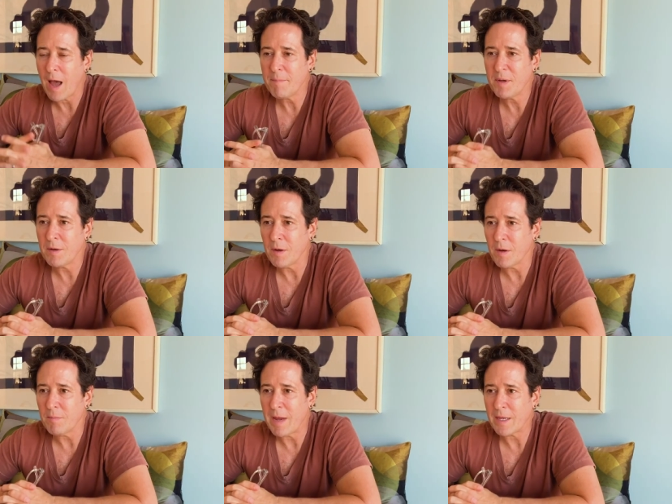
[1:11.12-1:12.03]
I've
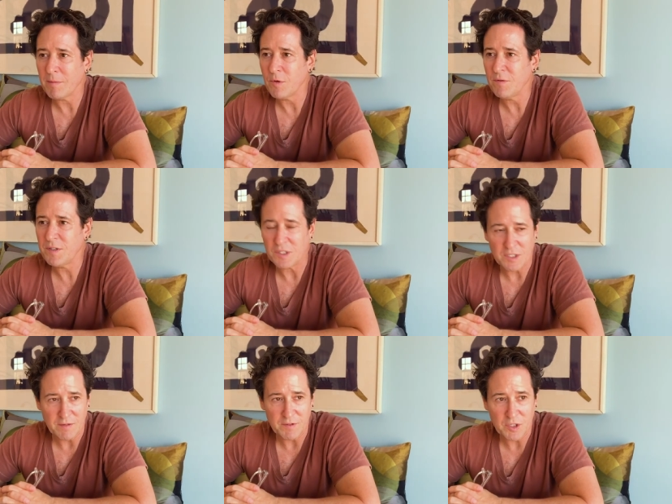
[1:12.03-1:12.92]
been making movies and
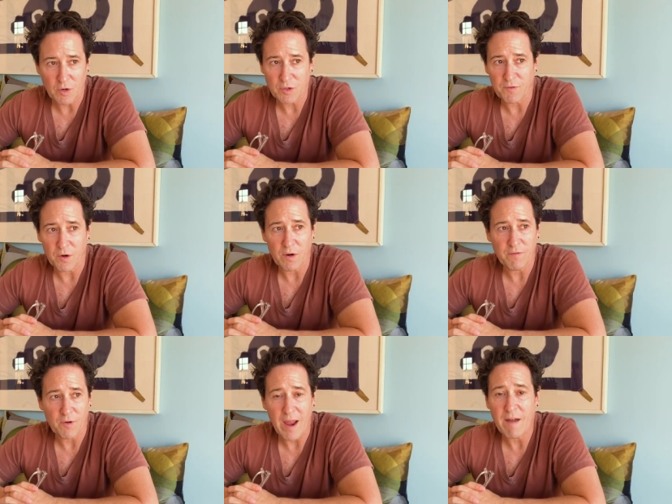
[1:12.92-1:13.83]
TV shows for
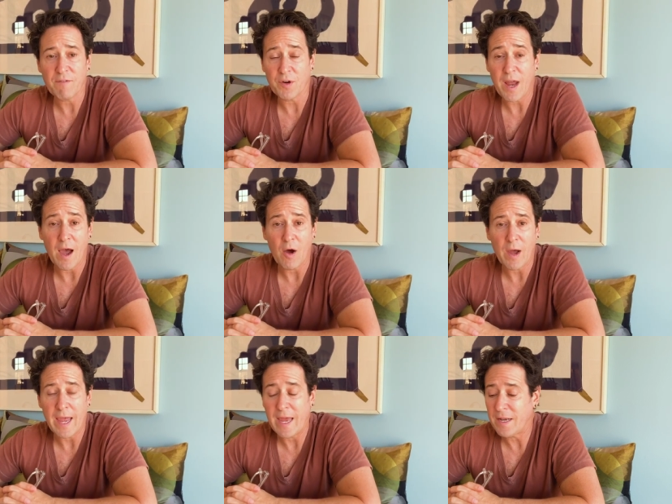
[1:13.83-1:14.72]
forever now,
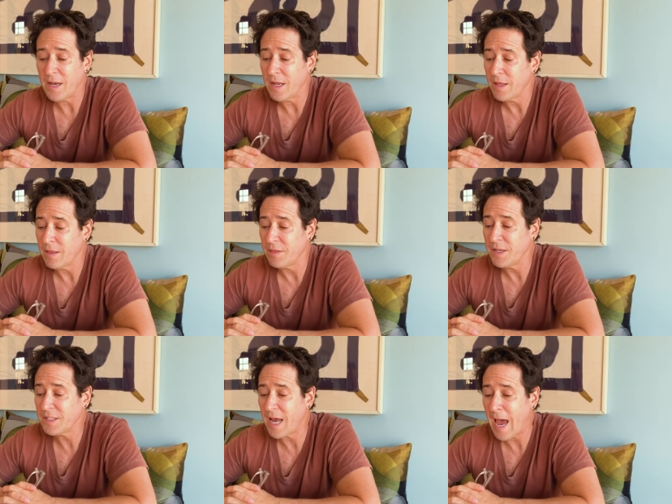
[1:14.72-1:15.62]
and
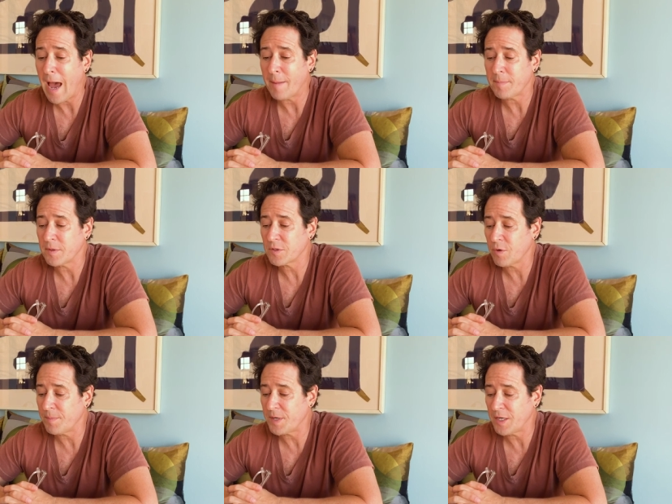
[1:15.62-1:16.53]
this app,
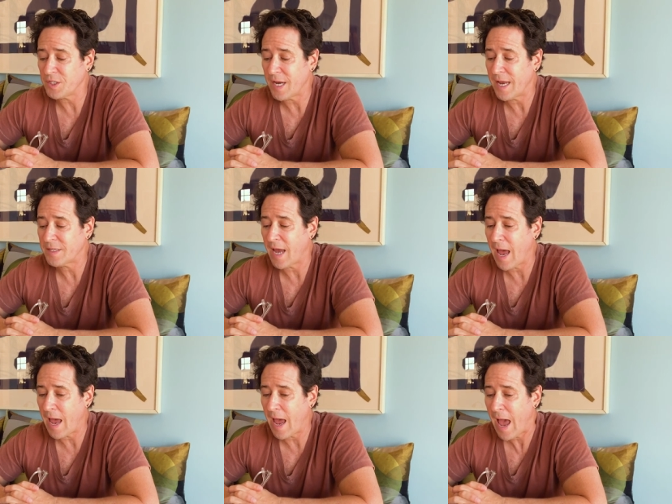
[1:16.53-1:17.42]
Scriptation, has
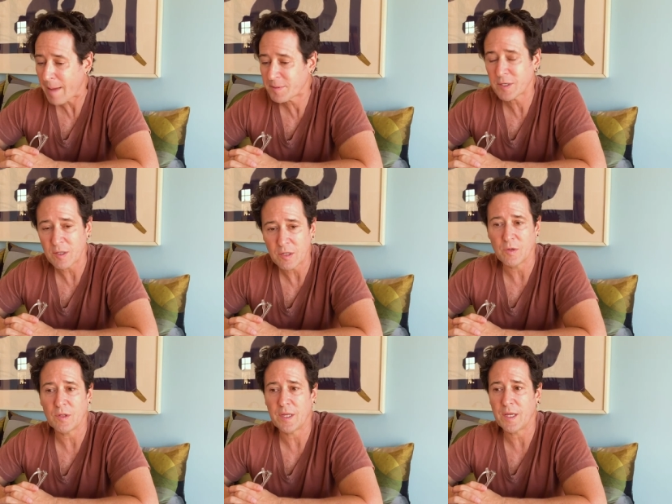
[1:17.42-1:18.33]

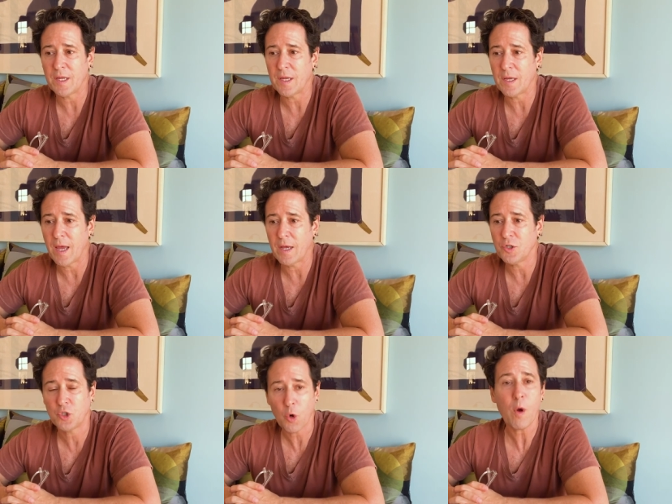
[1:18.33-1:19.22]
absolutely,
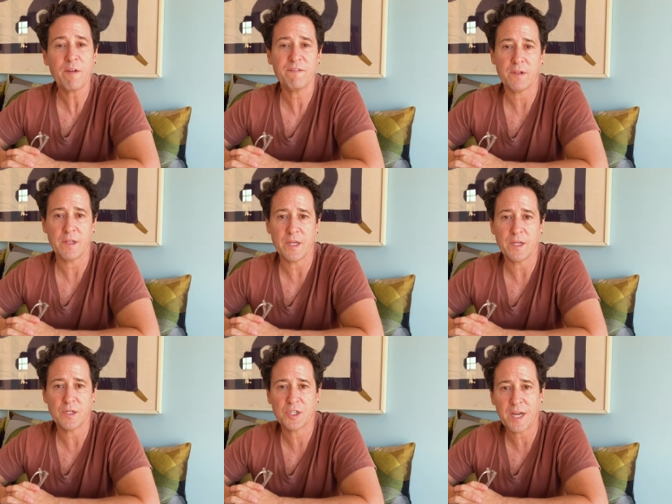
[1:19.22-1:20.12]

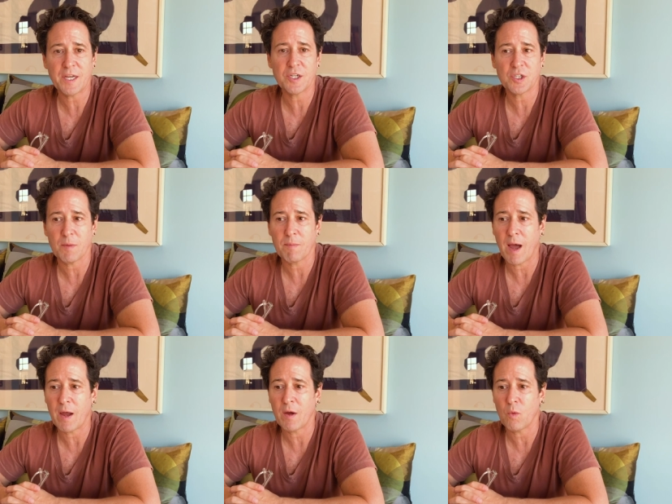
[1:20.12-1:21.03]
joyfully changed
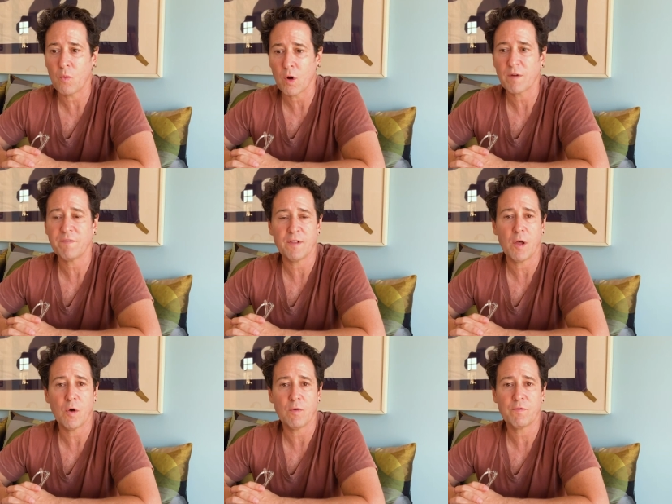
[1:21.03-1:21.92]
my
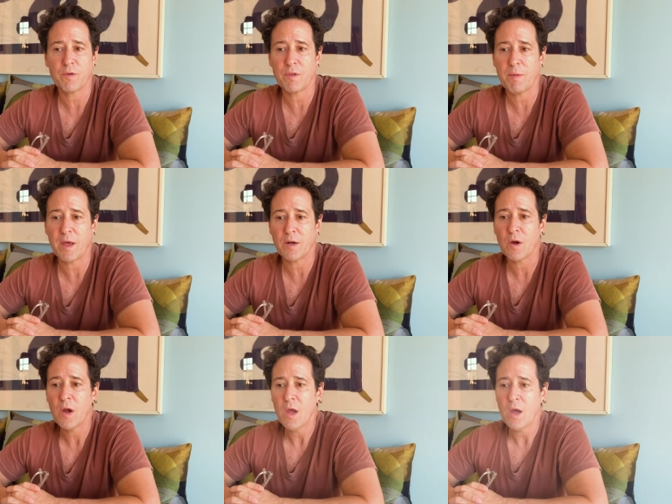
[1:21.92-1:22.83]
workflow for the better.